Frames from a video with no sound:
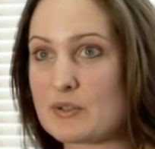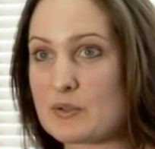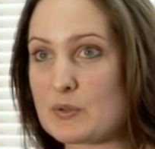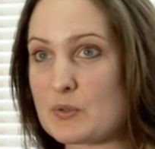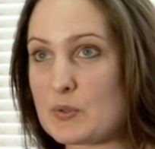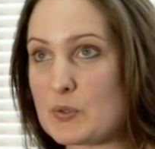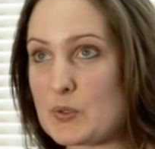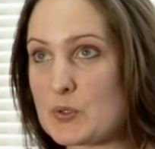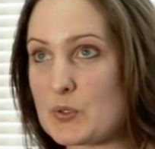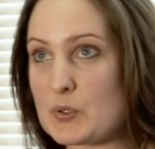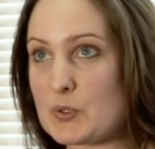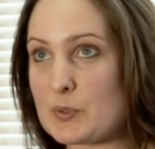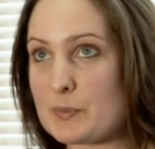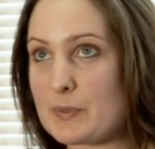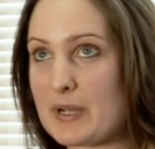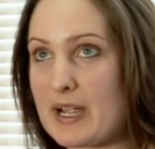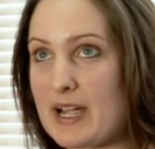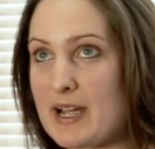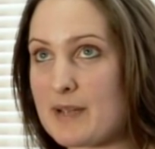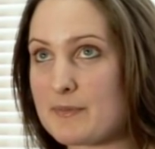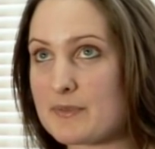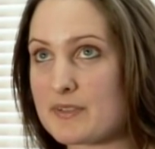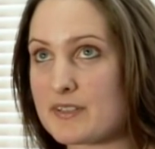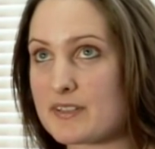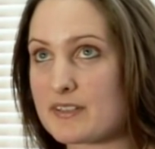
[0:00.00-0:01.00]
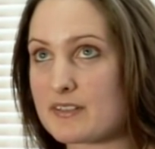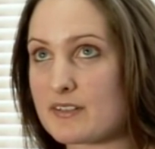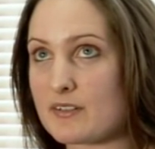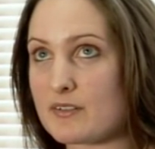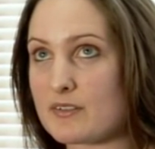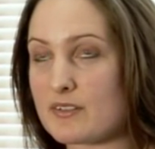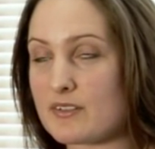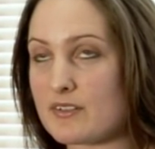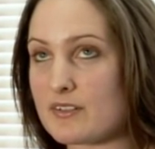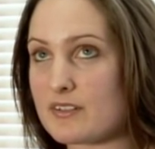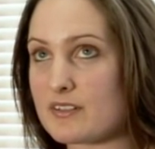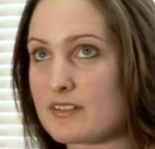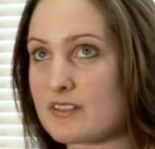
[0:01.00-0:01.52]
or perhaps gone
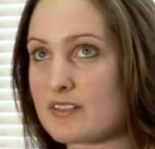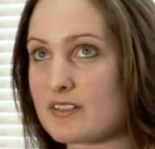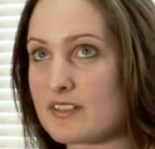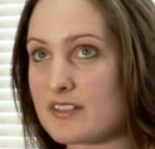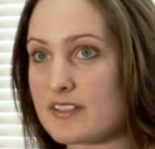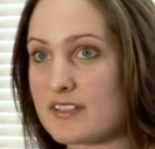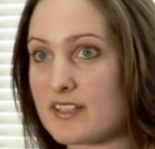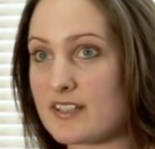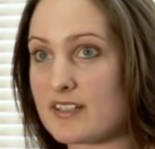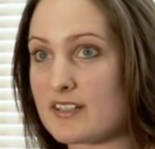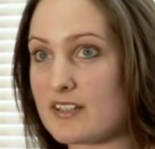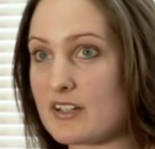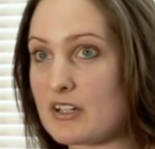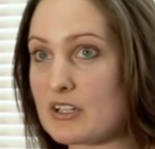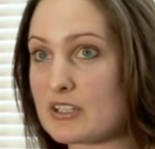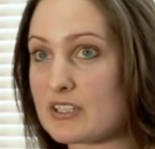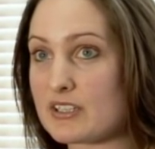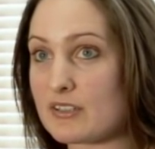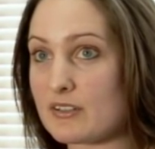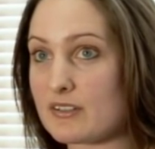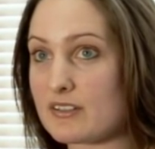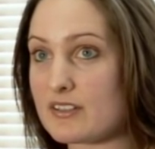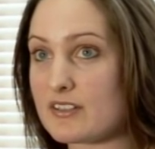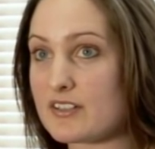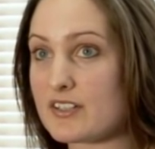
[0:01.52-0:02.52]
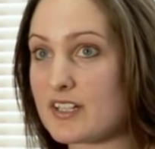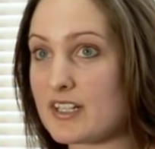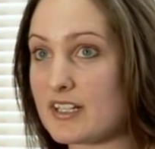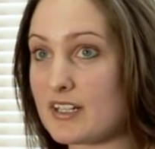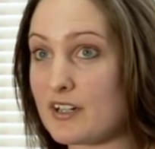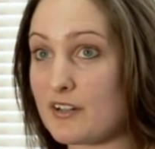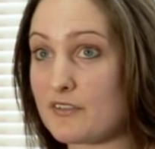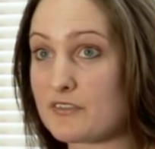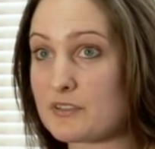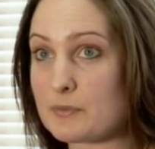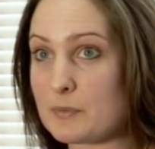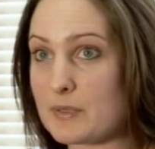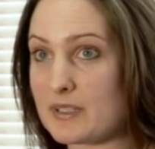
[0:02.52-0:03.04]
on to study archaeology
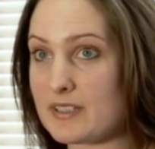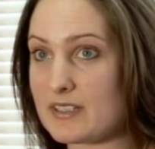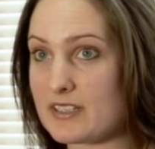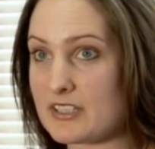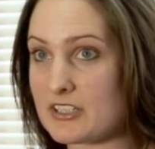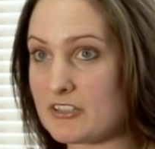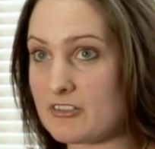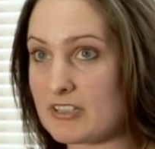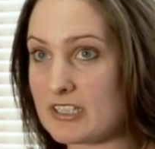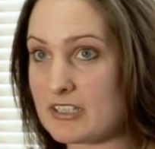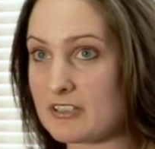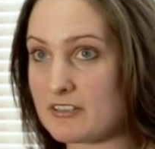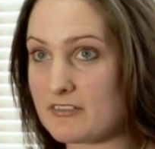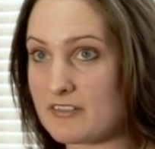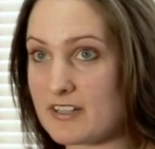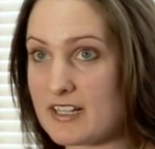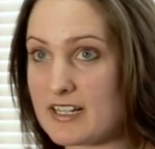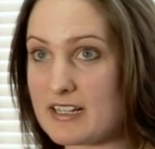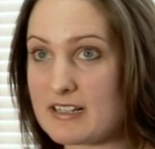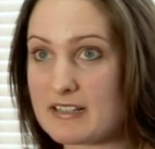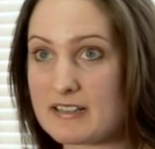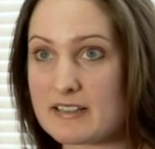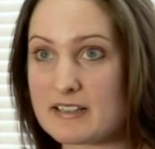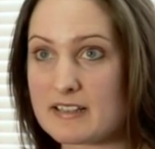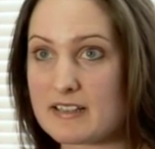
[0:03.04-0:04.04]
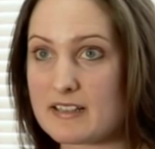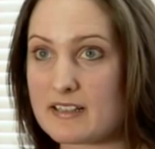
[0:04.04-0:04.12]
after my history degree.